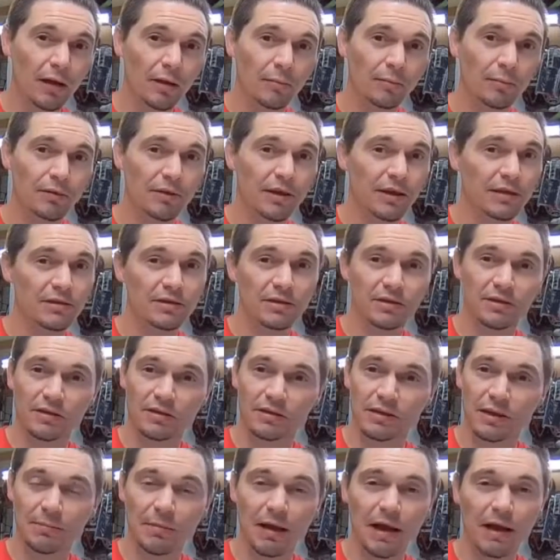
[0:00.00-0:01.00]
but that's just
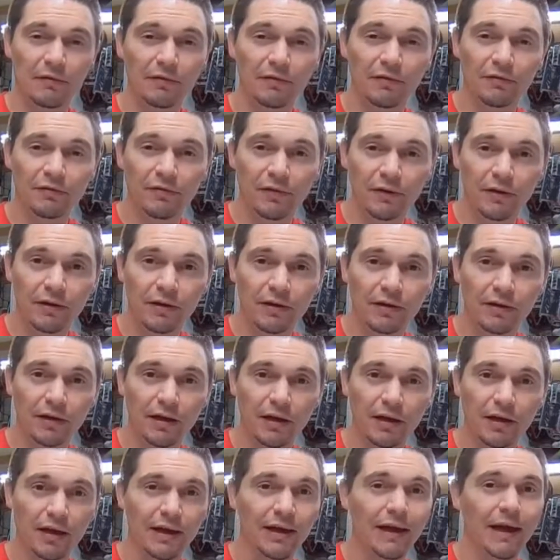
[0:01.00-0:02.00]
because I'm having fun
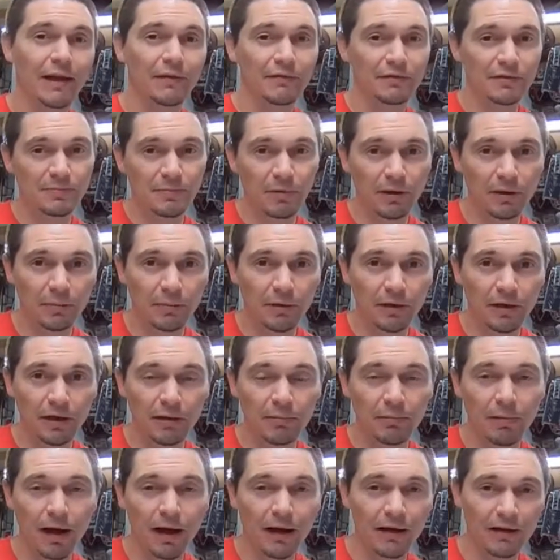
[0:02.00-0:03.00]
and I have spare money to
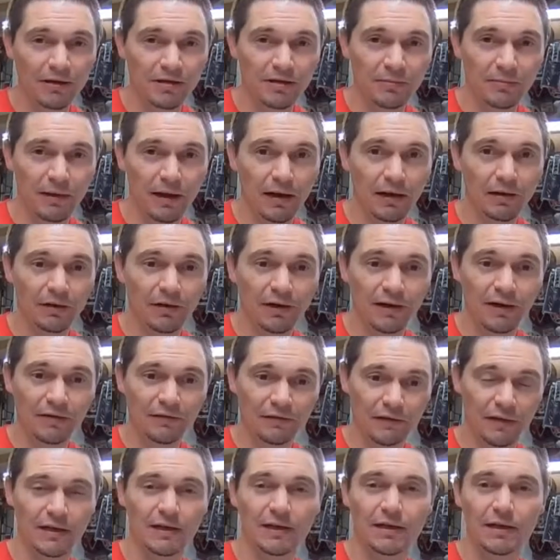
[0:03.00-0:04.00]
buy extra battery if
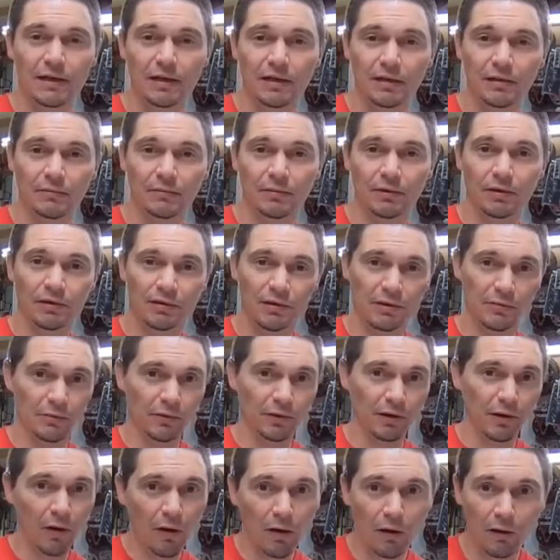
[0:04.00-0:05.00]
I need it because I
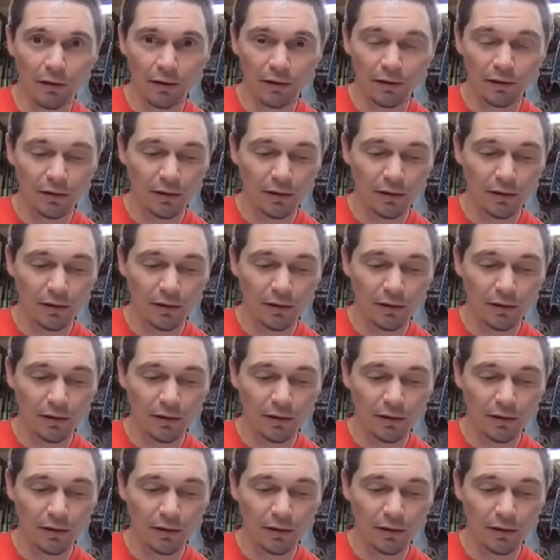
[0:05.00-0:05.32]
work hard.